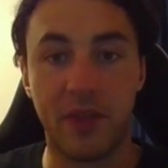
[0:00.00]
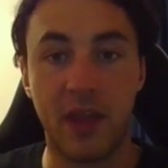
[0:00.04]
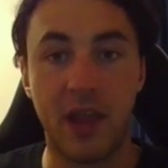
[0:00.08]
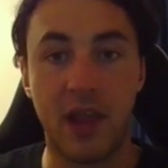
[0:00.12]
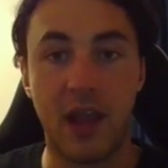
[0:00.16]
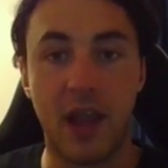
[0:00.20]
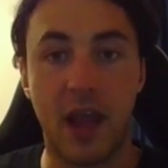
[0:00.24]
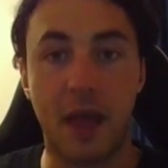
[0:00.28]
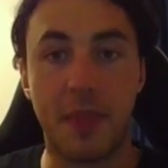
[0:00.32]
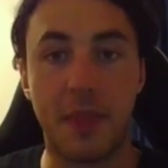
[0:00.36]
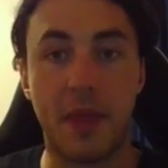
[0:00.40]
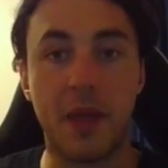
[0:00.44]

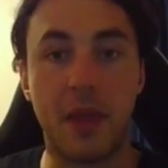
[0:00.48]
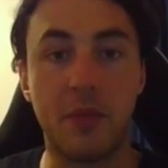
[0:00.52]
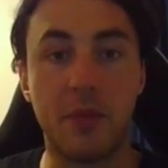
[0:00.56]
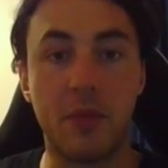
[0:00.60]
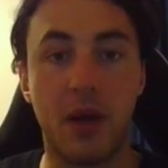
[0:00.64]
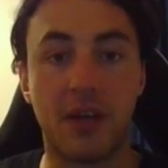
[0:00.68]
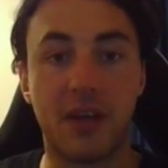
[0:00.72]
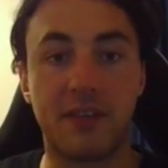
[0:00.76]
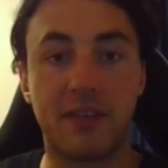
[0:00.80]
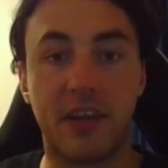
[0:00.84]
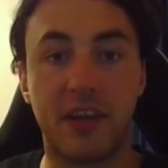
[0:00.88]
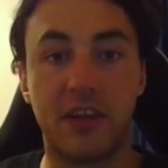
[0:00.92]
and then
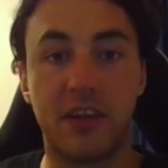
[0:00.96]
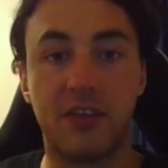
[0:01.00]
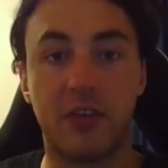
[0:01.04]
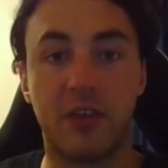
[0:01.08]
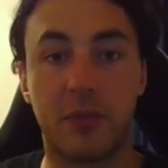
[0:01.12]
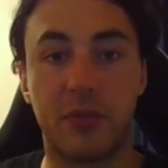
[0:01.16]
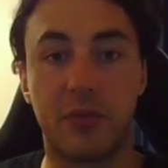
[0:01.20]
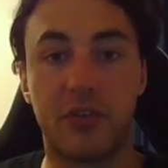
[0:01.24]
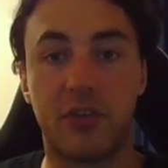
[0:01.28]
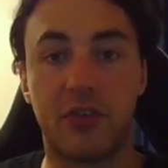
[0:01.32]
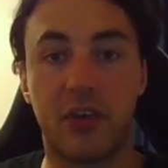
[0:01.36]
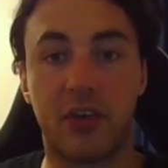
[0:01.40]
I see
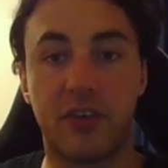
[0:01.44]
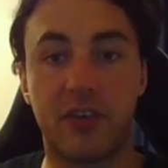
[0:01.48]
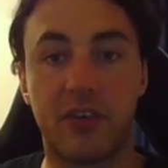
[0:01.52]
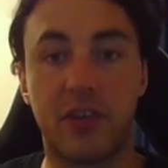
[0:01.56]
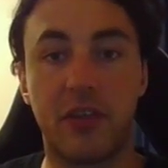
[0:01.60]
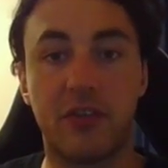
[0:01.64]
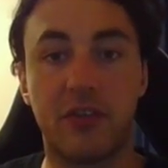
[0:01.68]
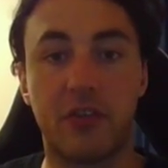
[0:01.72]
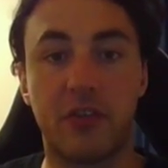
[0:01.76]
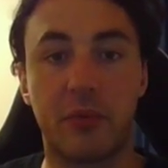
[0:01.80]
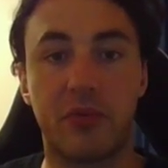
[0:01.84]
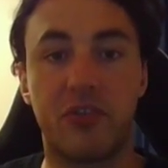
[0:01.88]

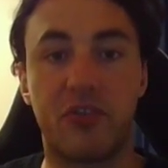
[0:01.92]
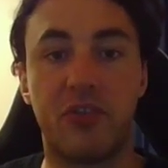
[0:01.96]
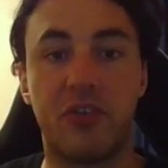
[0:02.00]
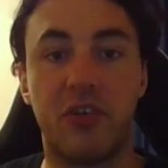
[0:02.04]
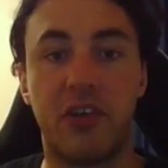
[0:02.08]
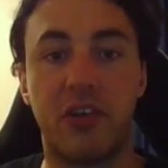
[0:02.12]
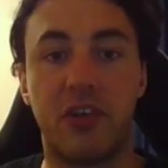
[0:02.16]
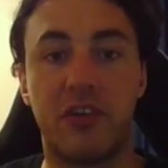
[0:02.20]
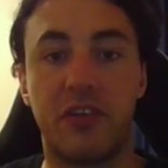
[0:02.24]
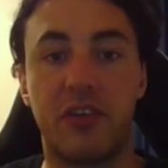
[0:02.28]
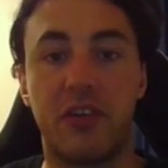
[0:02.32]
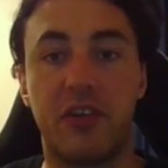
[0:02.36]
this
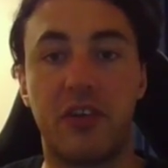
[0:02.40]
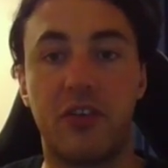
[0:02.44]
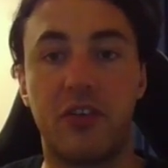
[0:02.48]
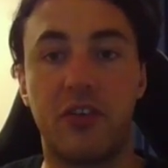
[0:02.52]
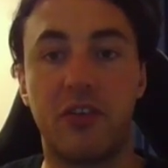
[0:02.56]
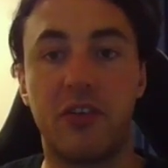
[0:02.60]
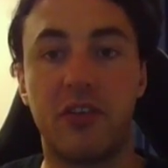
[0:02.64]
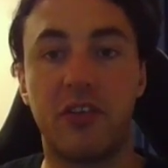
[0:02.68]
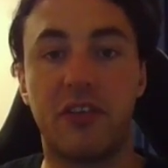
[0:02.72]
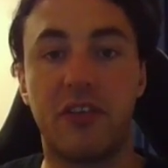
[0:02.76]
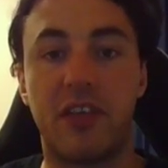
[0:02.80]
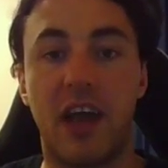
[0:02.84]
opportunity because he's
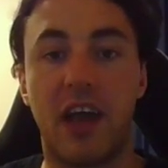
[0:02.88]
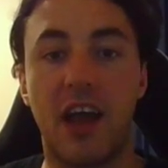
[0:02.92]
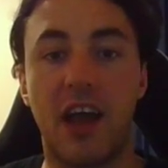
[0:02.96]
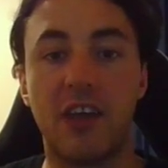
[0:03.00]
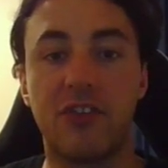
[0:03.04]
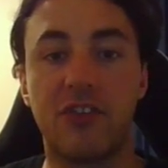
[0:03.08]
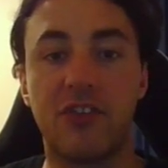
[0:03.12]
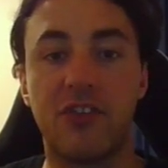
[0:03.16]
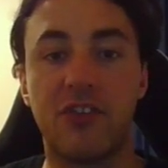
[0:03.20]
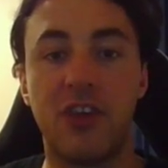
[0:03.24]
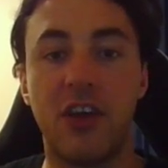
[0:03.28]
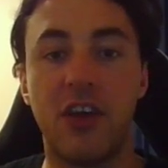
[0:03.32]
used his
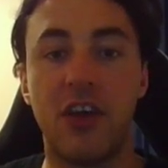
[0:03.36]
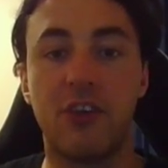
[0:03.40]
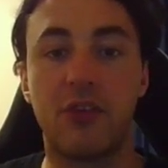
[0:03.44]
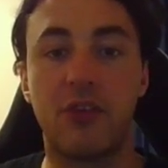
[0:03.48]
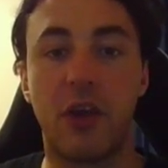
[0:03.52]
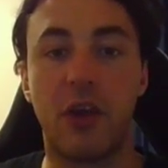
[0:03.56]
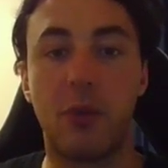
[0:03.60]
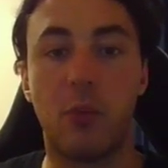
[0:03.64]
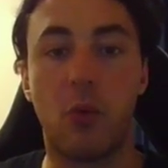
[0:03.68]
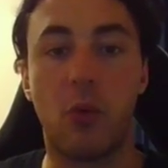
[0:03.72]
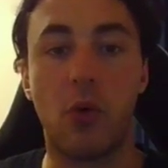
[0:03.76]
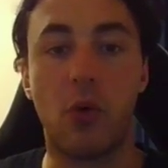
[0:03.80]
dash. So
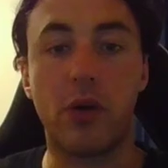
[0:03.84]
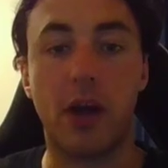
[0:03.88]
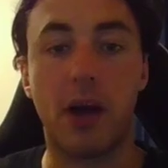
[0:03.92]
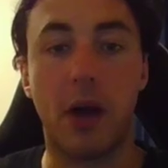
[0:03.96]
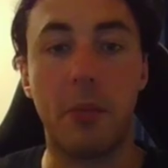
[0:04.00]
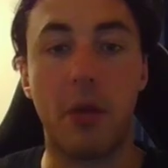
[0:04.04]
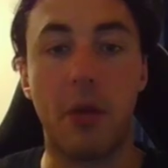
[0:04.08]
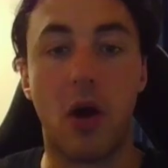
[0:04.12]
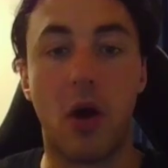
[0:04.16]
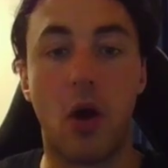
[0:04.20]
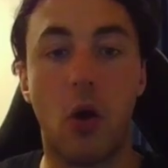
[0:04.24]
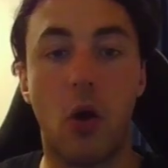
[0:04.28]
I walk
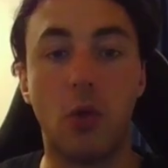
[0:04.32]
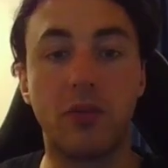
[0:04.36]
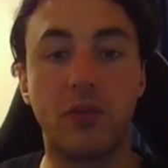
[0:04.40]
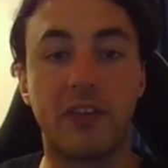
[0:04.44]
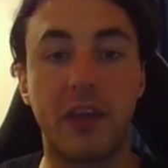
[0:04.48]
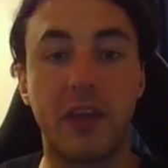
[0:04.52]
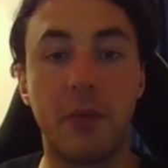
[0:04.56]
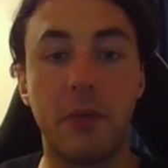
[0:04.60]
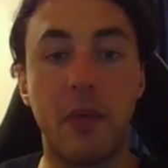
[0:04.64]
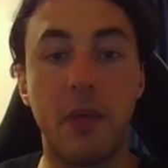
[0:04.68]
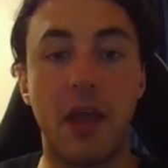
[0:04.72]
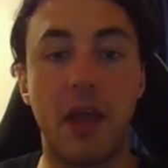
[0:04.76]
up, ult
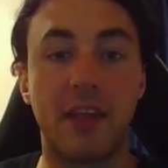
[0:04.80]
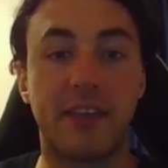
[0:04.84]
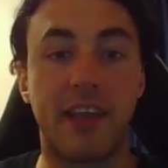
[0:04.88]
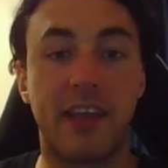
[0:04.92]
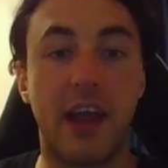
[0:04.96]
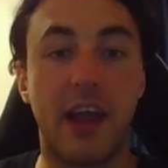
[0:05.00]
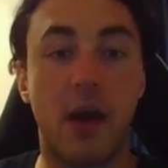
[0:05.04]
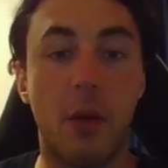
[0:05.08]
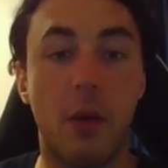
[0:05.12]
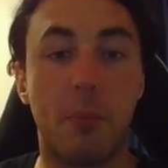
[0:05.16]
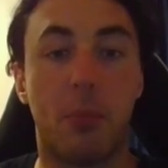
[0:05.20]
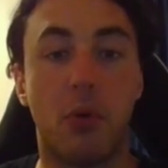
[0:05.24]
him, and see
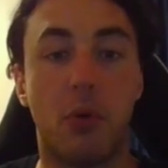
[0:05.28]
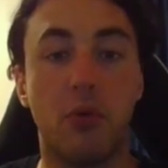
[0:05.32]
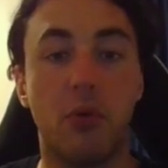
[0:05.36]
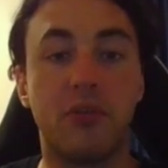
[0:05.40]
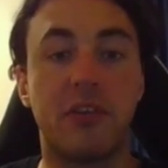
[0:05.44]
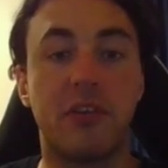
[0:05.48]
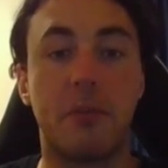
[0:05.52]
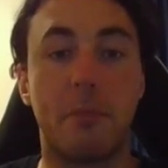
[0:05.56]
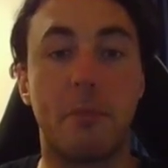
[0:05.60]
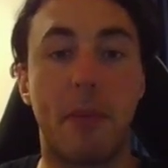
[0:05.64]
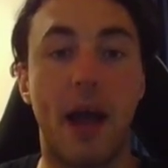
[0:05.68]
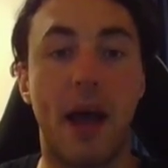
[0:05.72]
how it pulls
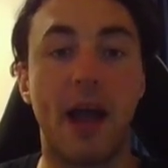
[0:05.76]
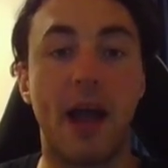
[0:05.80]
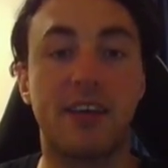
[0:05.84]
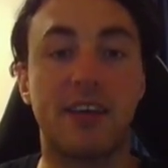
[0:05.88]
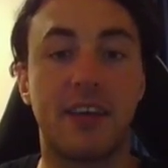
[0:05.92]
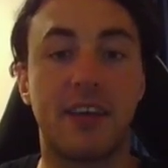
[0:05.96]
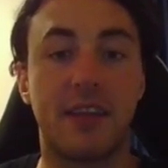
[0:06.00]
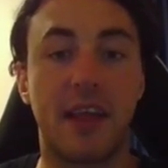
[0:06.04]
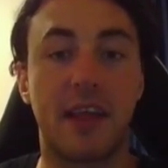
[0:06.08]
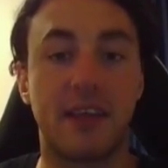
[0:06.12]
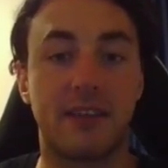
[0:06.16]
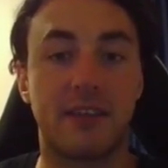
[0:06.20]
him back
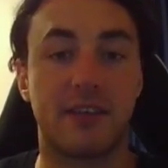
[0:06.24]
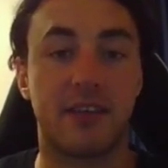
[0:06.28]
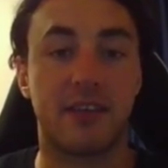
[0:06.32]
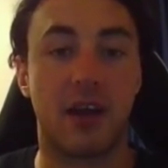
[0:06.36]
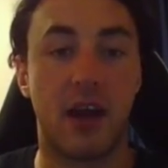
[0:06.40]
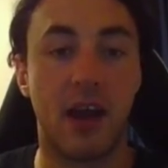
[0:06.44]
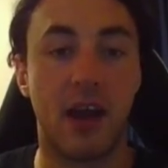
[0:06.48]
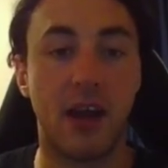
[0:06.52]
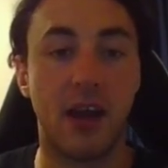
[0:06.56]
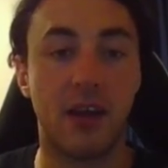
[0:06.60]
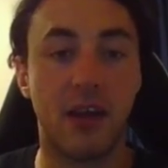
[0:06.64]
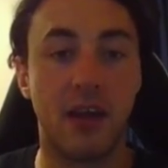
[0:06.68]
to that
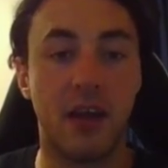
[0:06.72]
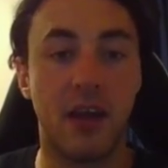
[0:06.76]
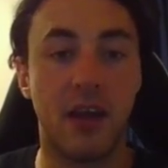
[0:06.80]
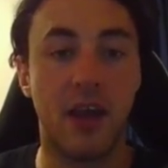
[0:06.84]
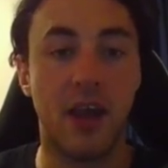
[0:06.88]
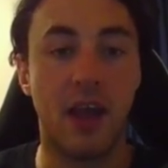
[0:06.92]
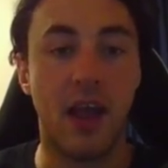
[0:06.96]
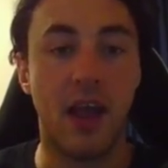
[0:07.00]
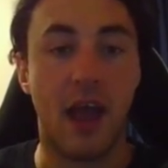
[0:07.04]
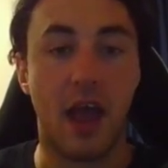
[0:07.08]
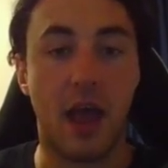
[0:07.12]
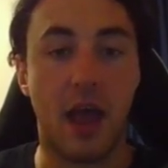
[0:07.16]
side.
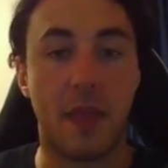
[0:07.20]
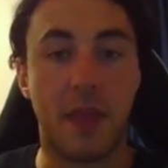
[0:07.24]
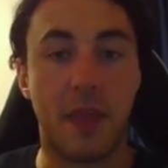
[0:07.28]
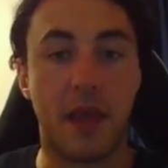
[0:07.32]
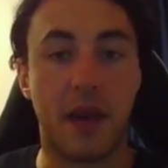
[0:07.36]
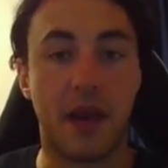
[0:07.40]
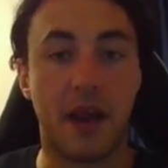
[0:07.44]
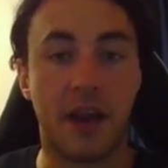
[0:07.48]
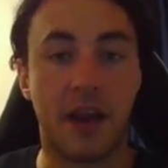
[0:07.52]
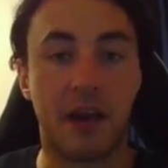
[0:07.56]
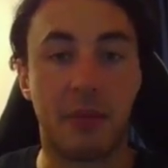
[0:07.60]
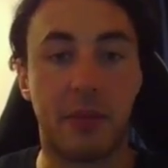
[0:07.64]
And
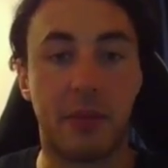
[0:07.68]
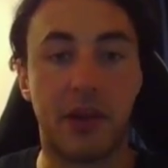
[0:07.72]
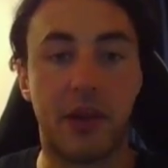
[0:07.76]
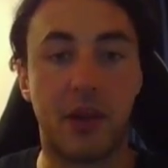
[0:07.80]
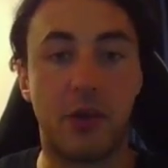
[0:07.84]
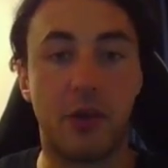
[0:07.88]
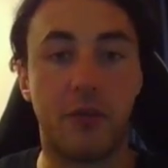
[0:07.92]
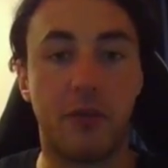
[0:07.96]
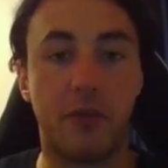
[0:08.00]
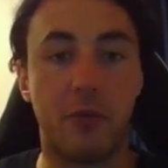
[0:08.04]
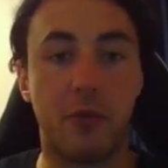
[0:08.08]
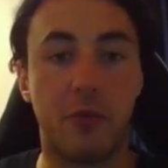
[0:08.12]
then I end up
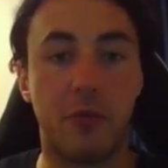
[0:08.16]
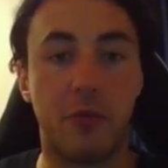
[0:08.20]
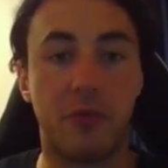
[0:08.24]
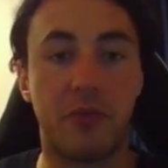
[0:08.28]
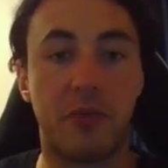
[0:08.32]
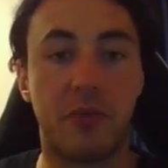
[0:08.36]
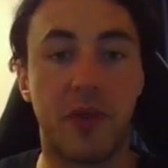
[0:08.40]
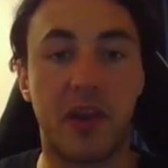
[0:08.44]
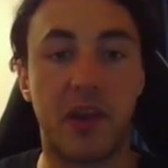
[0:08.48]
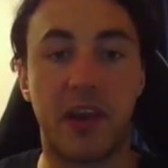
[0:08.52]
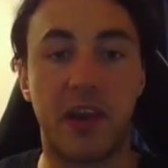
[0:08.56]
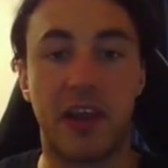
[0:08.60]
heal for movement
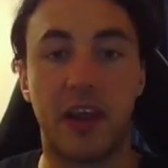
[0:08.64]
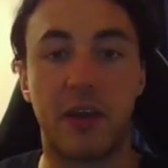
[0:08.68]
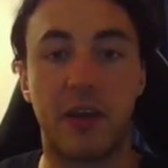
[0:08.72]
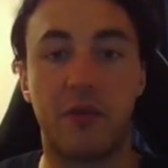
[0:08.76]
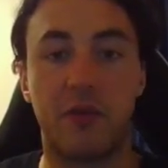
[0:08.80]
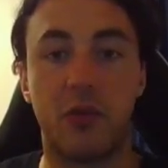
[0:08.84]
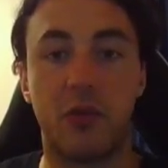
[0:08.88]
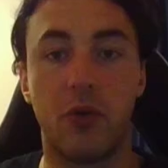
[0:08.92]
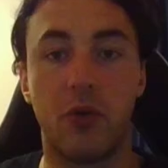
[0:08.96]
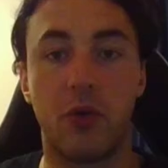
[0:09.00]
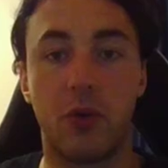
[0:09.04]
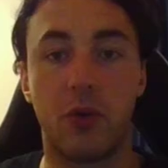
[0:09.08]
speed and get a
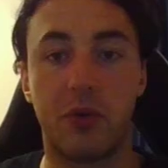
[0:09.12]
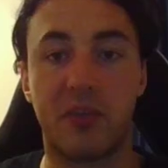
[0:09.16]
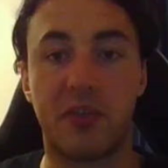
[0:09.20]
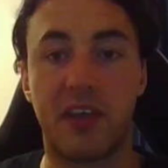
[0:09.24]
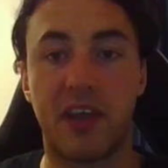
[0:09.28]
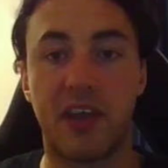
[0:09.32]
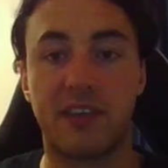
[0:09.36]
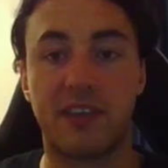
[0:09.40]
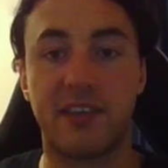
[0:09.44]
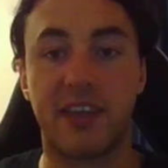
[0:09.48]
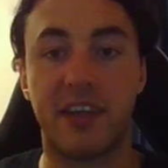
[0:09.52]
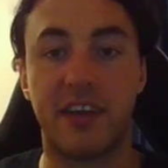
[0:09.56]
few auto
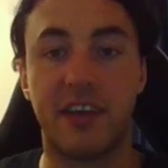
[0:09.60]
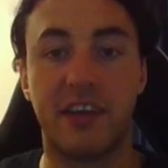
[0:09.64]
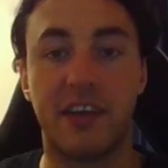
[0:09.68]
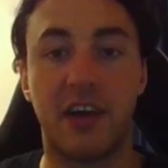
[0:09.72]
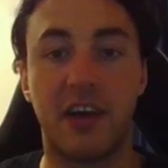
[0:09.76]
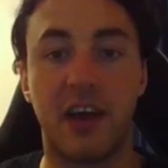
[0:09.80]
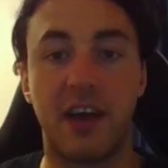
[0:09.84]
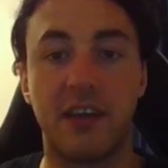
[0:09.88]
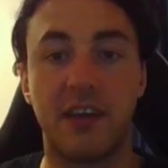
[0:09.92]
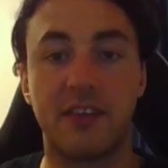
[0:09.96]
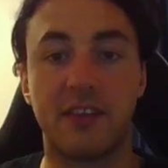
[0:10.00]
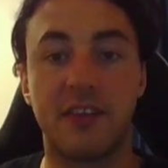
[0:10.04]
attacks, and he
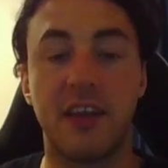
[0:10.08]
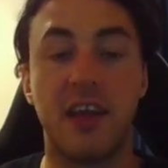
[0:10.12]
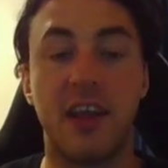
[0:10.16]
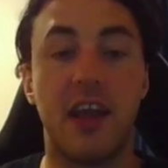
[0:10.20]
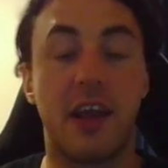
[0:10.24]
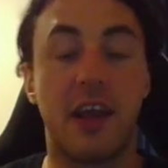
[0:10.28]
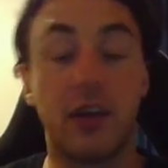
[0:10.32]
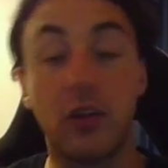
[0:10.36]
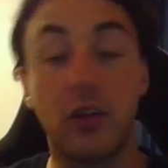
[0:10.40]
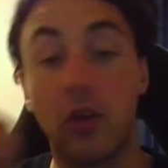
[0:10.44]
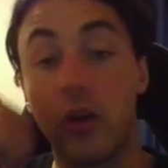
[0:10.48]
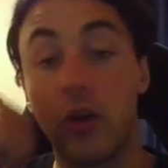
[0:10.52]
dies.
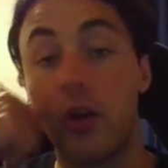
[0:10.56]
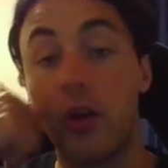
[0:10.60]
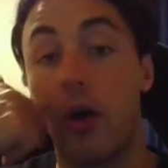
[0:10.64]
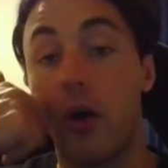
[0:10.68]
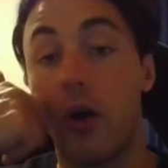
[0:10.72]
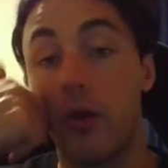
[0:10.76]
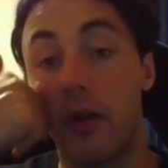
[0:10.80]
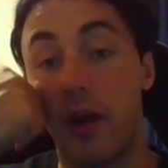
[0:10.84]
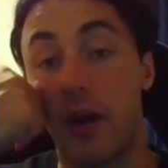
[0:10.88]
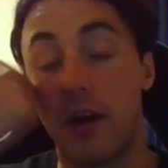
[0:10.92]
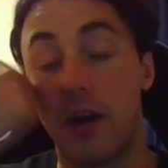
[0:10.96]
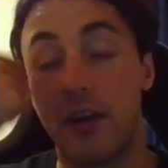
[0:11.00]
And a lot of
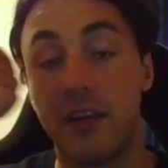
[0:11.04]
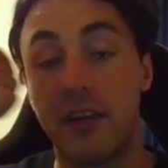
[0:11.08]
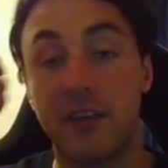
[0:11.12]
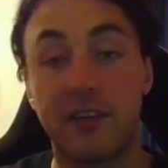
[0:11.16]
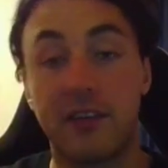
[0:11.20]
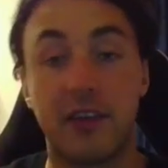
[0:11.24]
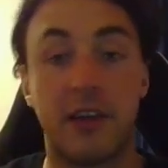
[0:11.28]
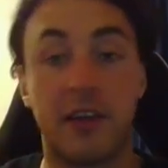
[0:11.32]
Oriannas